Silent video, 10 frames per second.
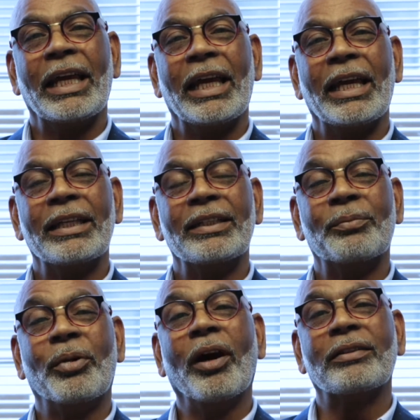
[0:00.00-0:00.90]
And the
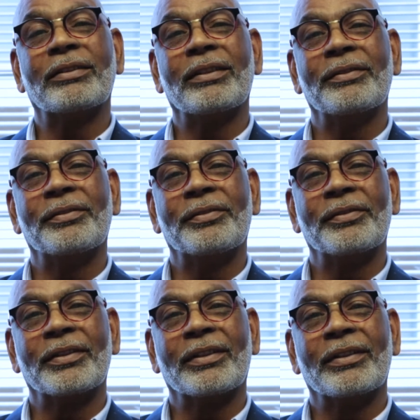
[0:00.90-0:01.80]
positive
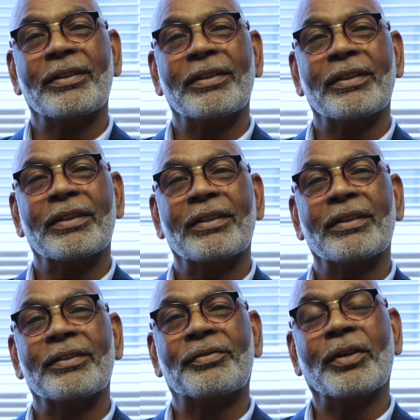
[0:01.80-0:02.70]

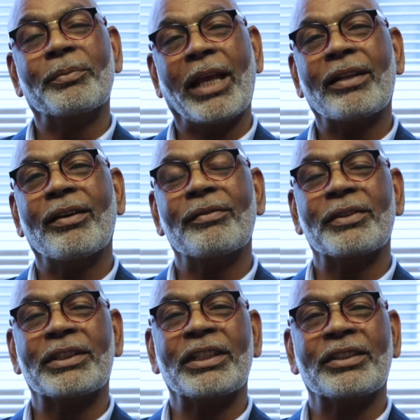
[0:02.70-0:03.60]
from that
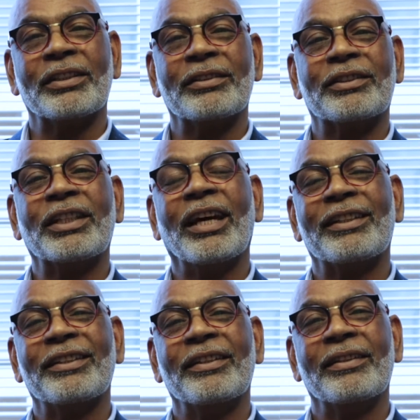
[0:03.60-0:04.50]
conversation
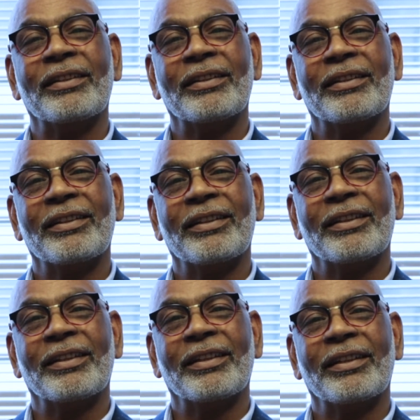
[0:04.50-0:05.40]
started
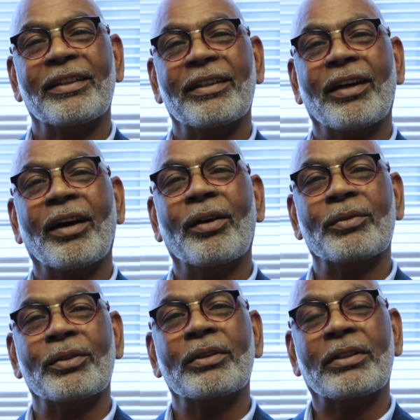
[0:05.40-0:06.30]

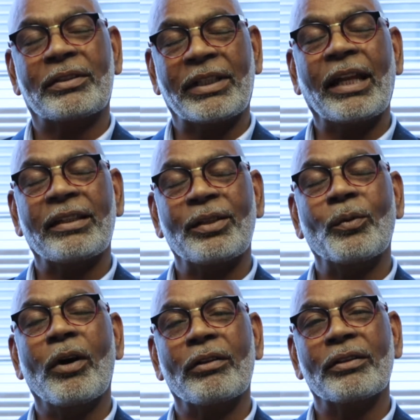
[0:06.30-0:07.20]
the
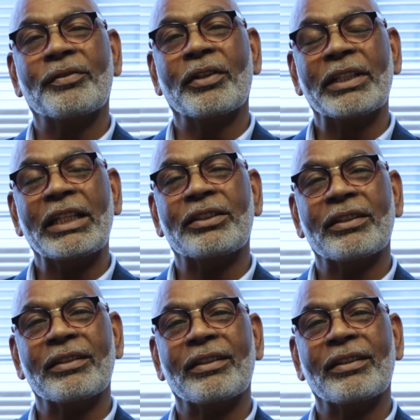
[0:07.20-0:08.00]
Walnut Foundation,